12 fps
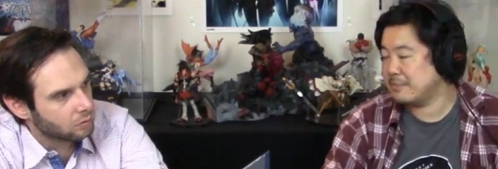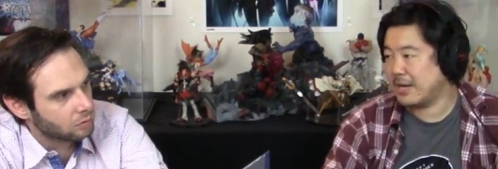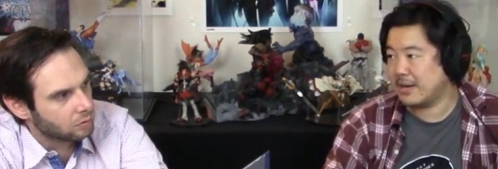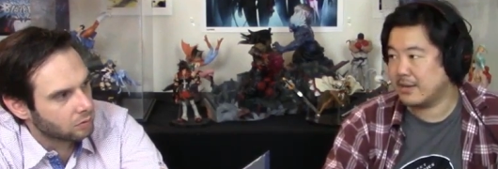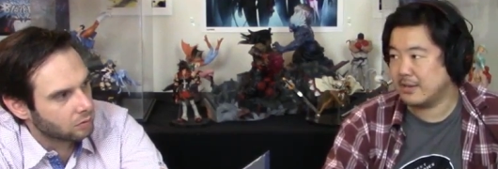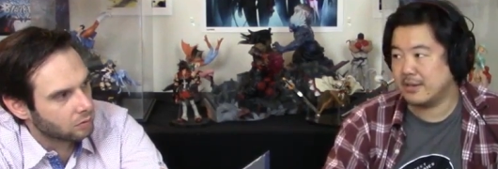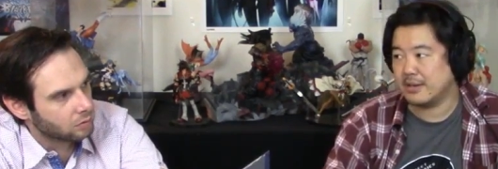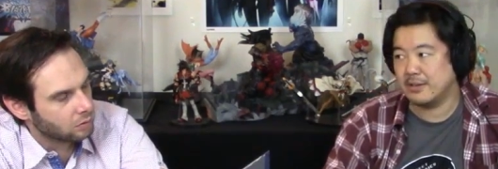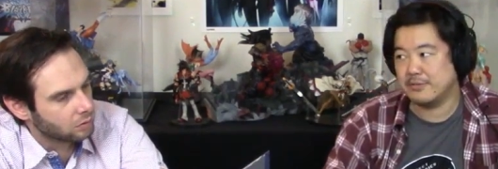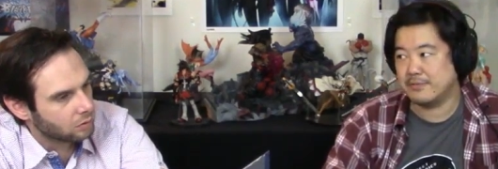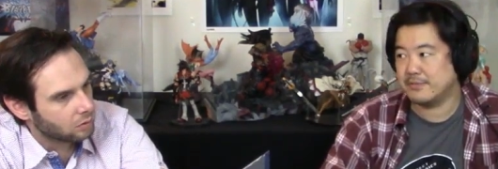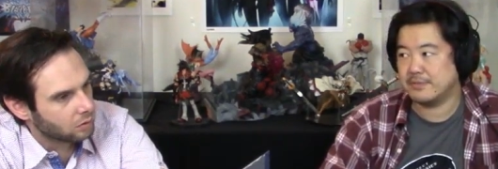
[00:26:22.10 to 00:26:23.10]
Speaker 1: man,
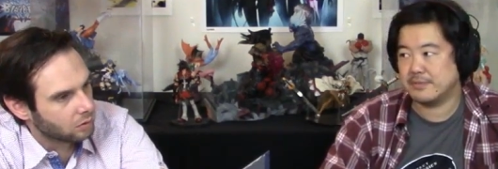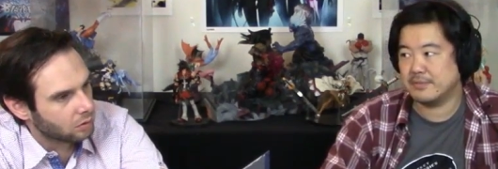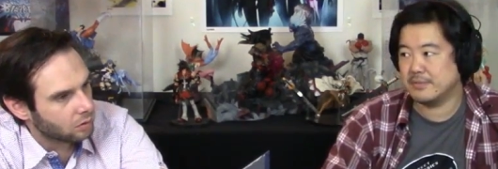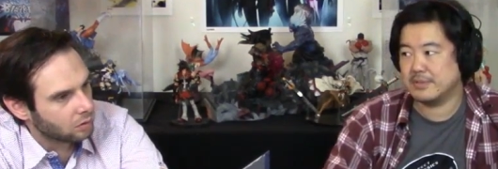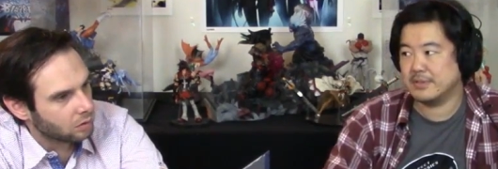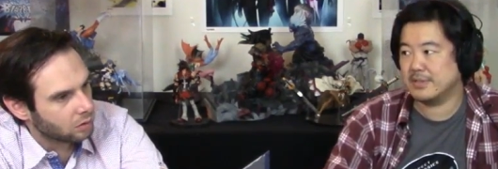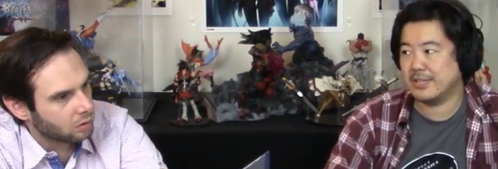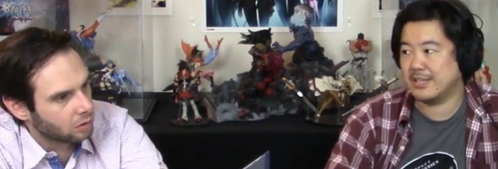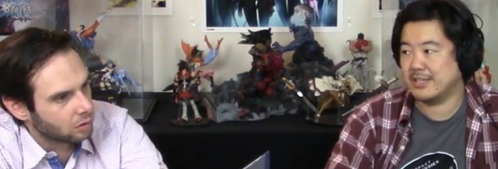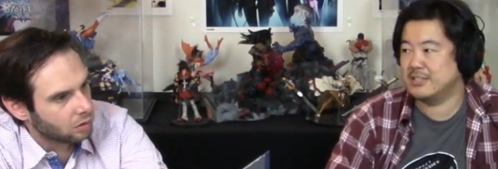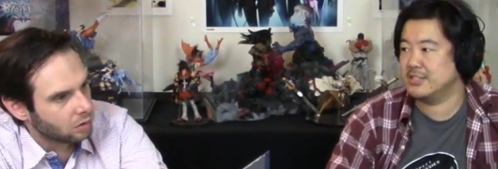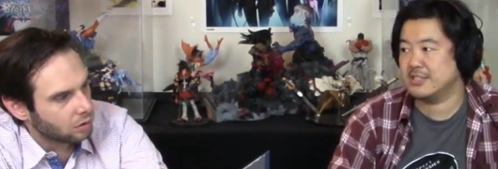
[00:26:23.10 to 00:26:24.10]
if like
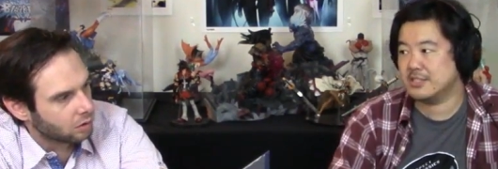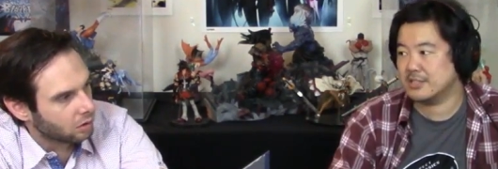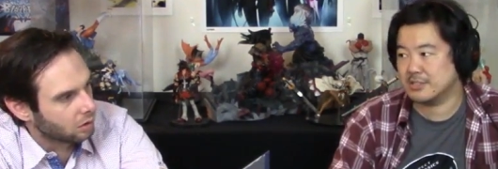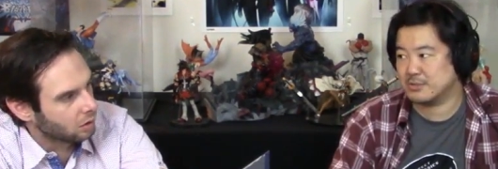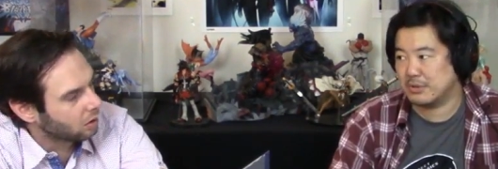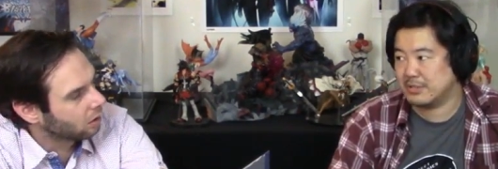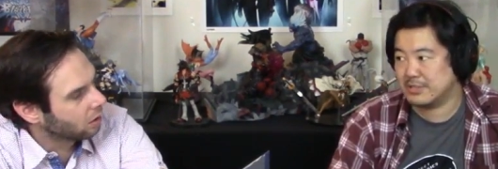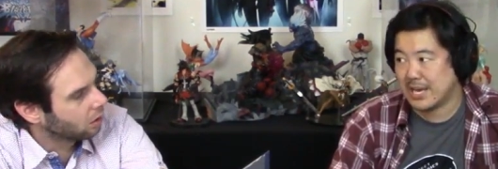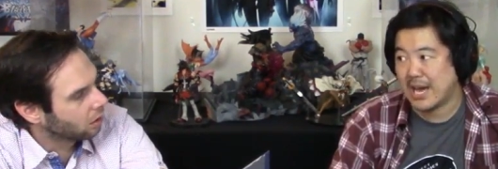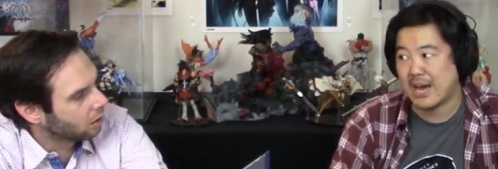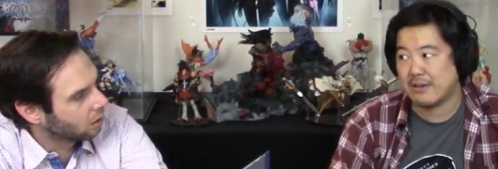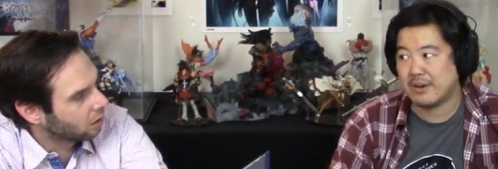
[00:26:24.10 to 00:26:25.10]
Injustice is where it's
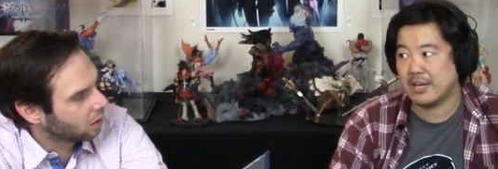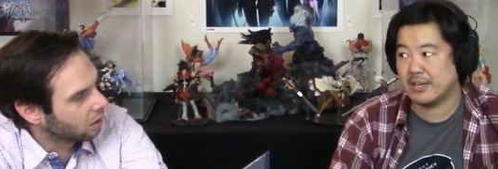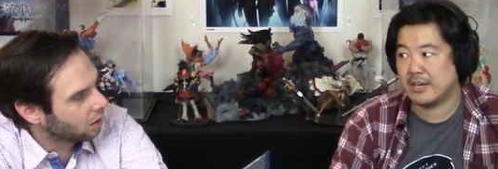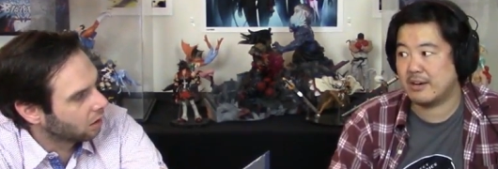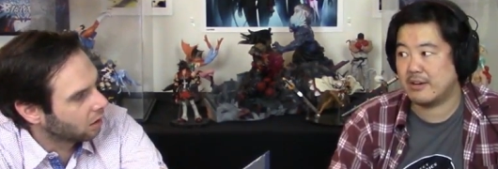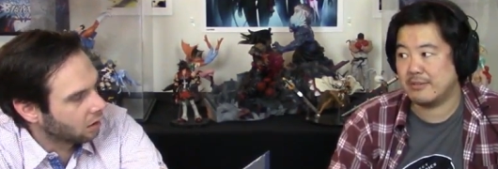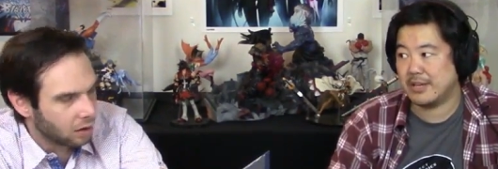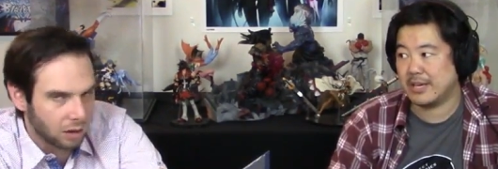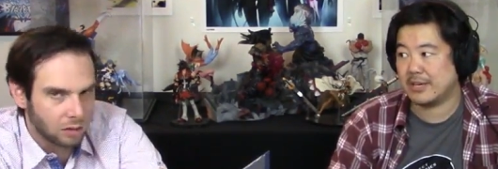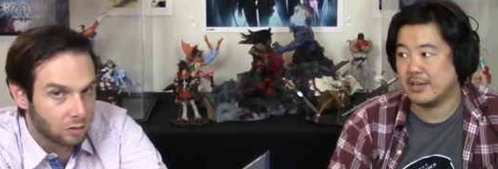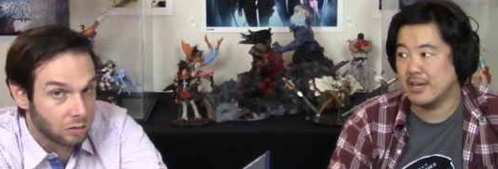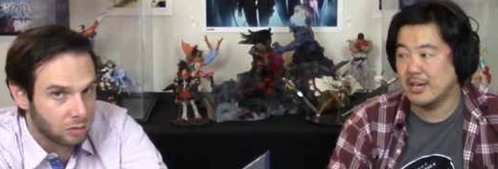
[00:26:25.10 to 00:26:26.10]
at right now.
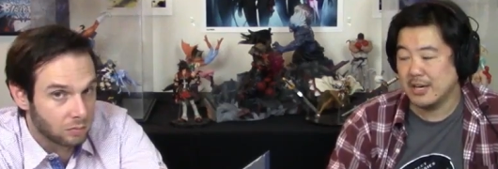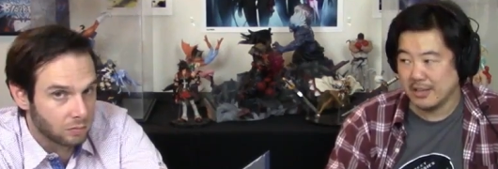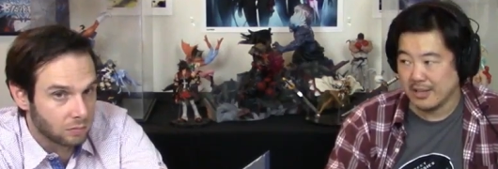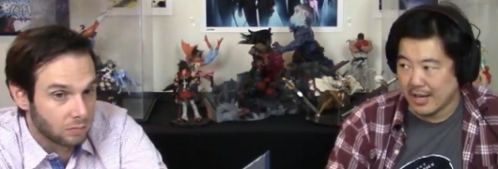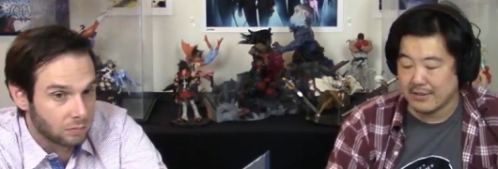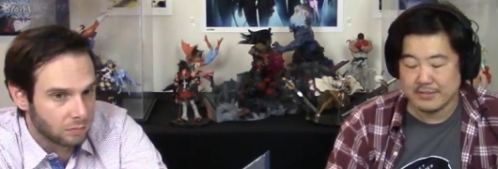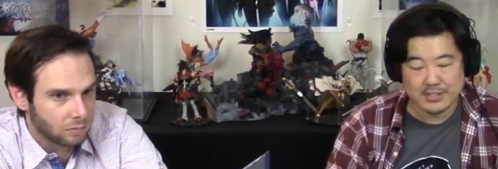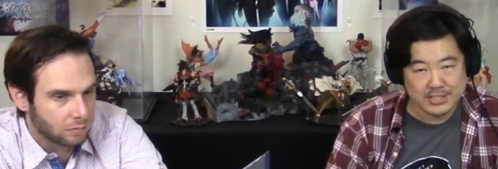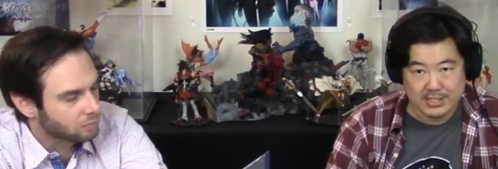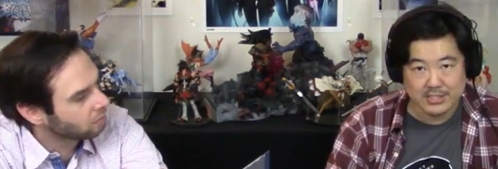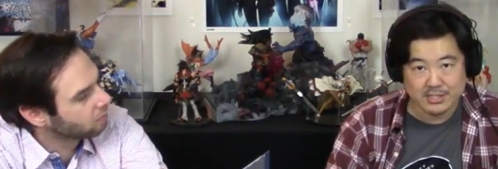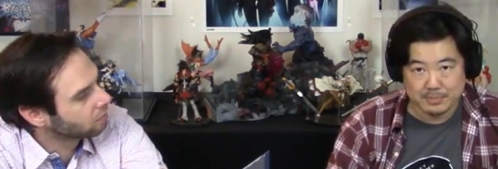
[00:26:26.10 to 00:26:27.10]
Like, a lot of
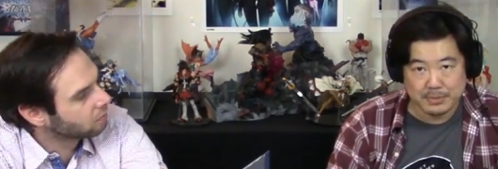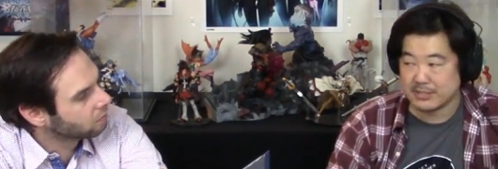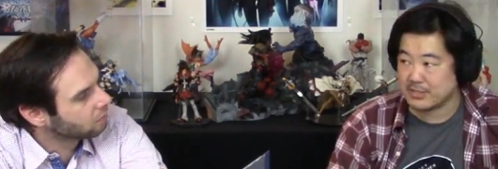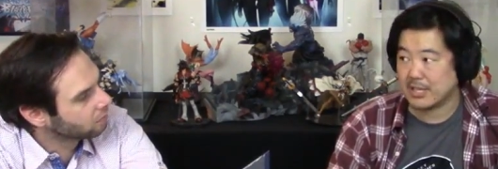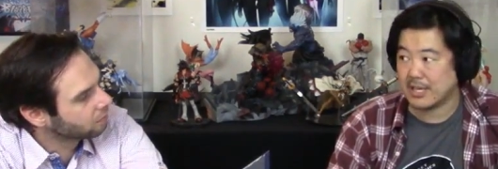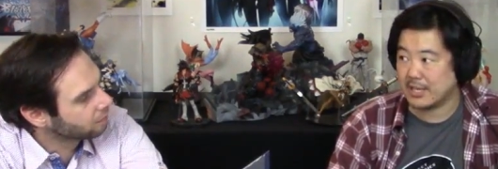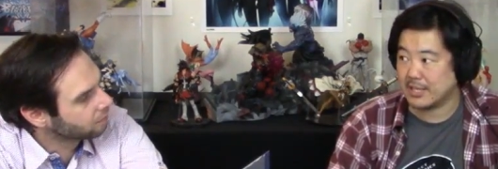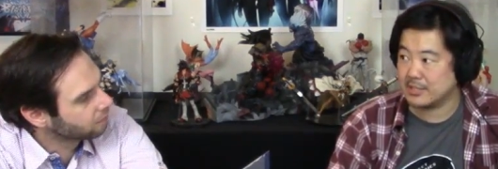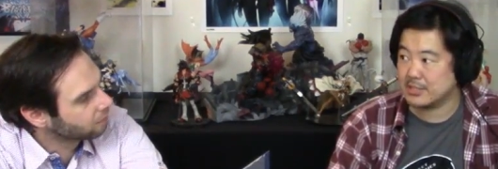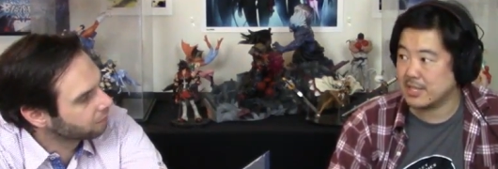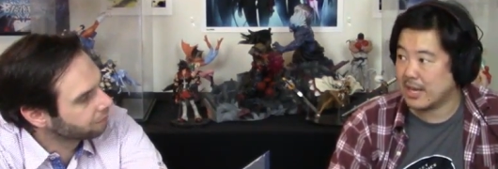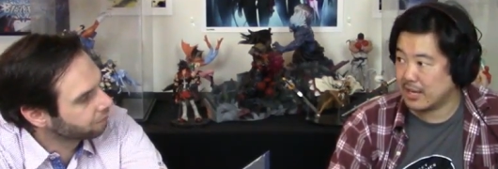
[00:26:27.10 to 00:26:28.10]
Injustice players are getting
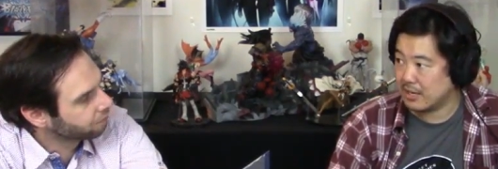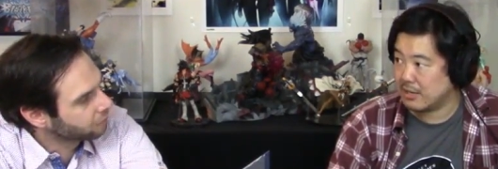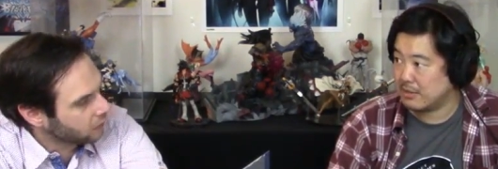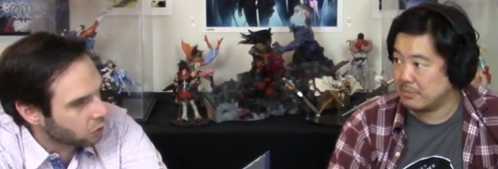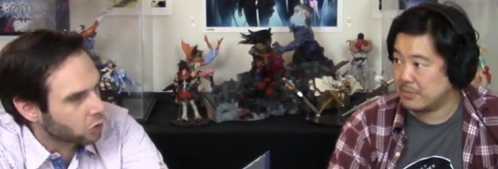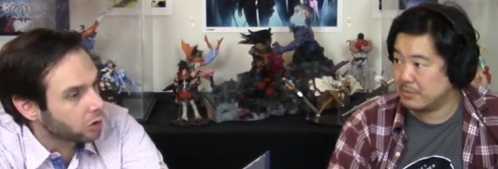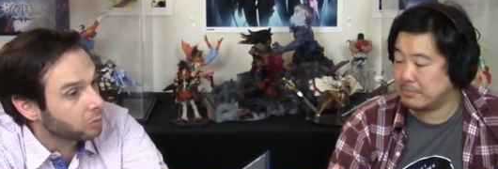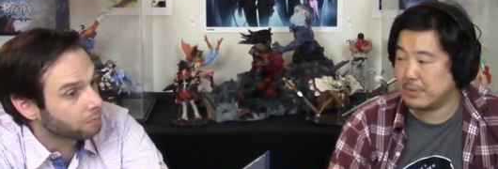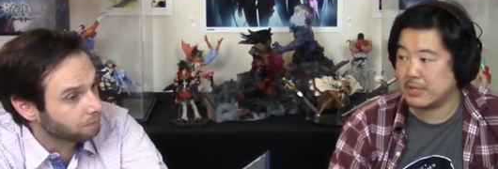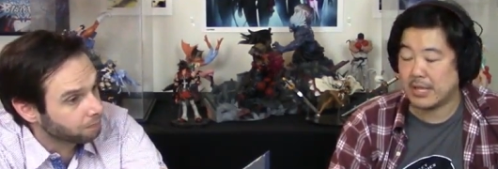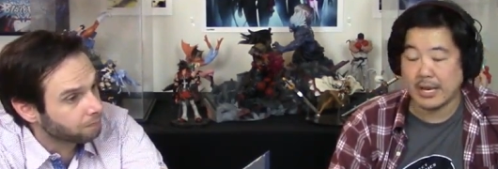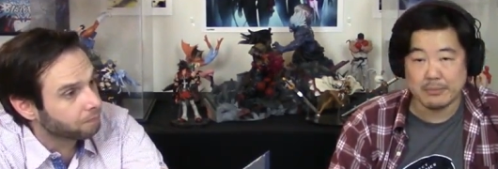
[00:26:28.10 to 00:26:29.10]
signed up. It's true.
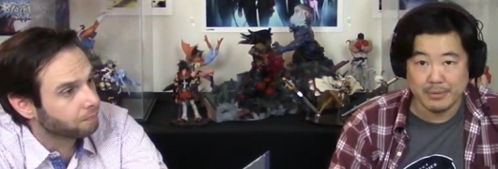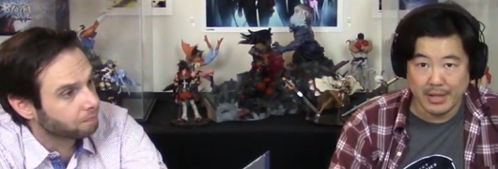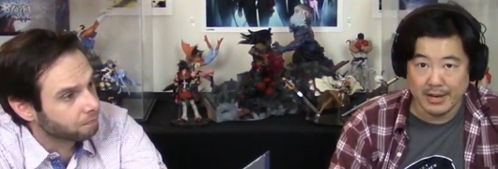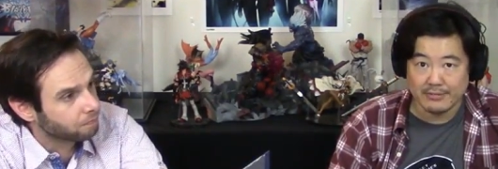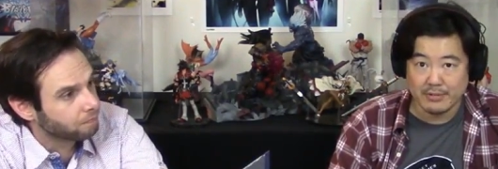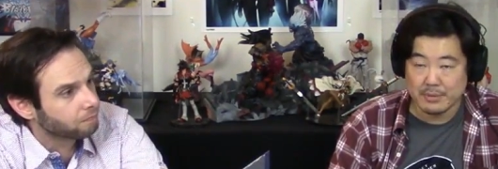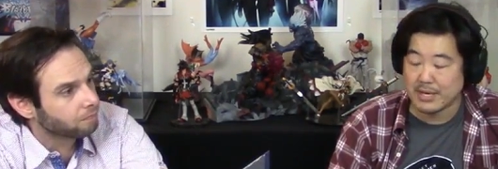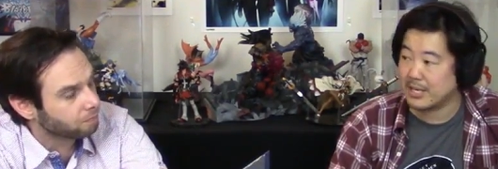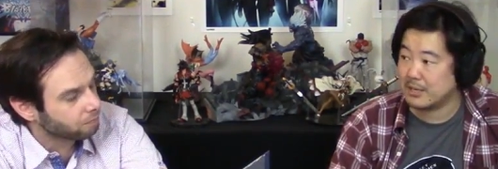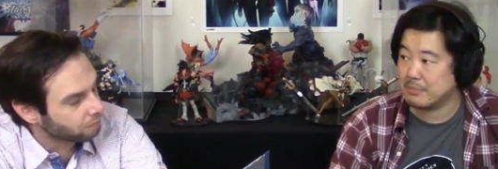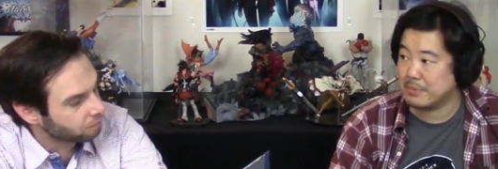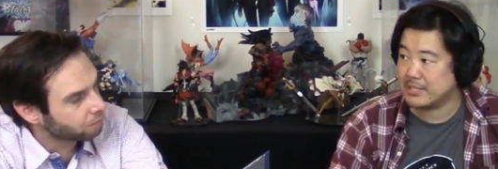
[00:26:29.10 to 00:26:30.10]
Big lineup. A lot of them are
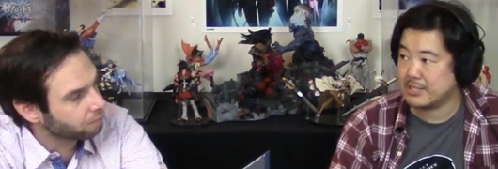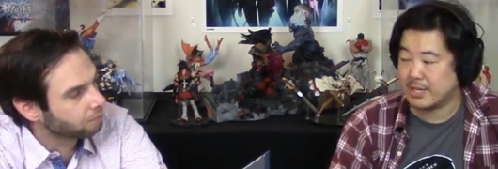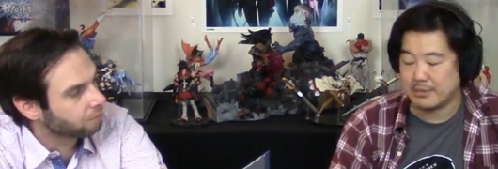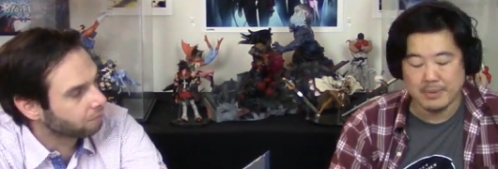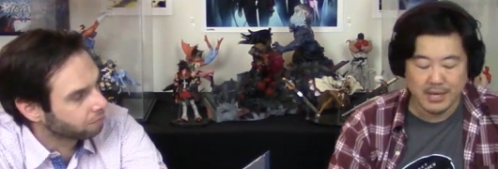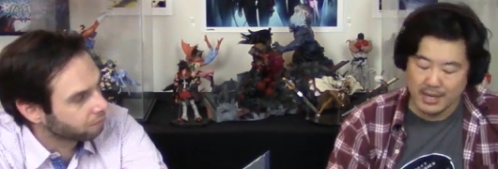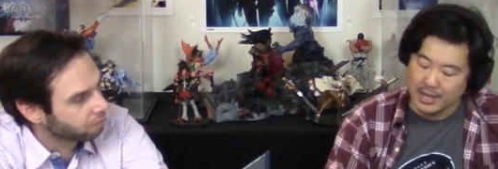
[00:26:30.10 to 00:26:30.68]
getting picked up.